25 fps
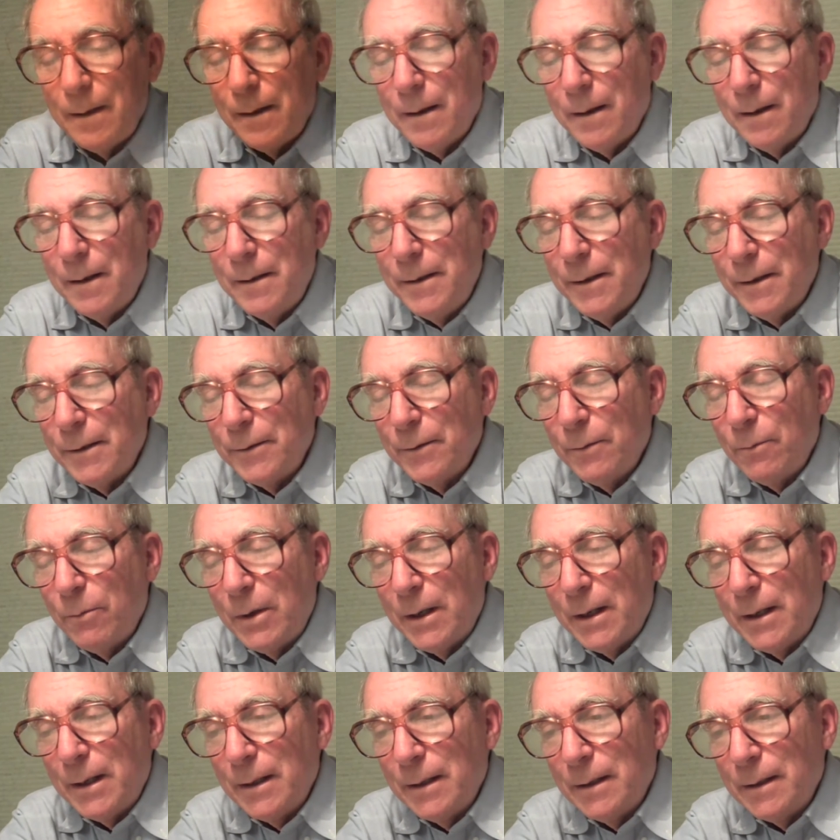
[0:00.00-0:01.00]
Another
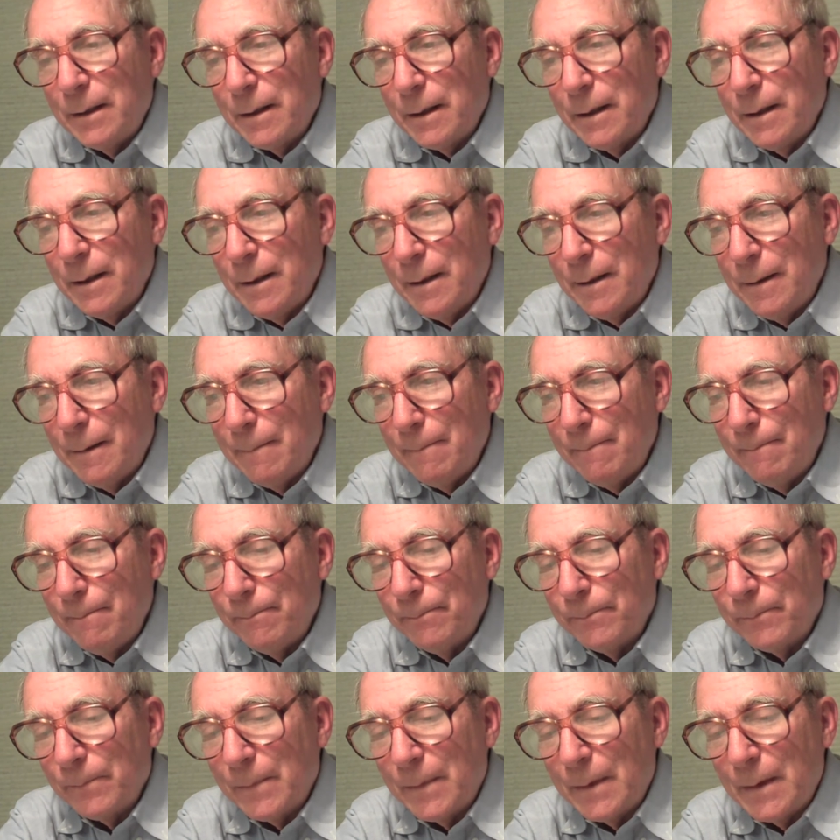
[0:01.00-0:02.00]
way
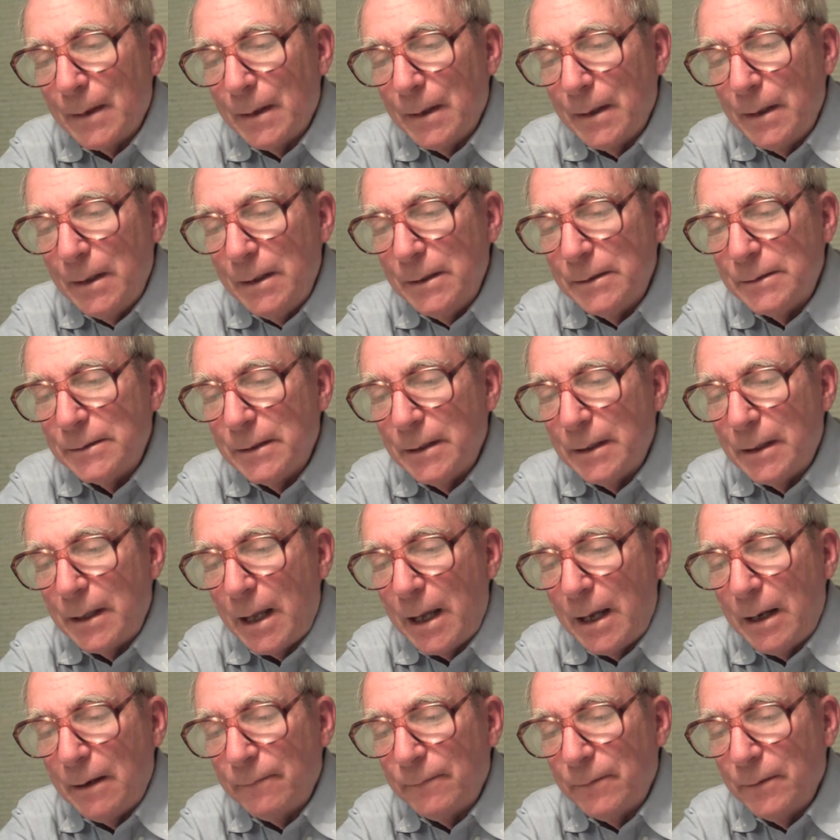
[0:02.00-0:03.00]
is that
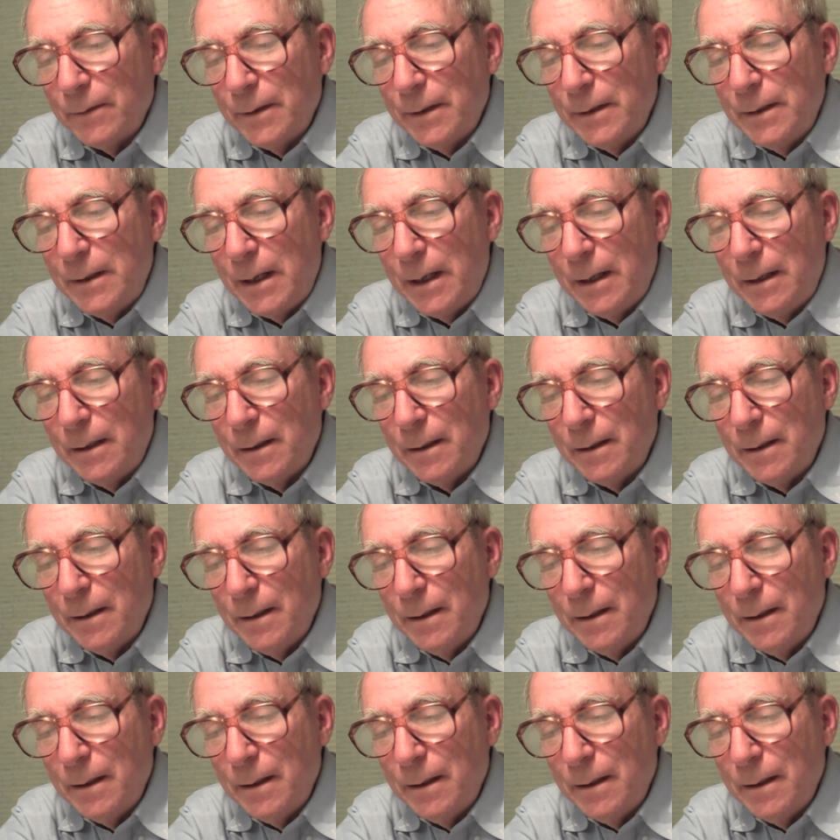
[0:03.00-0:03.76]
after the data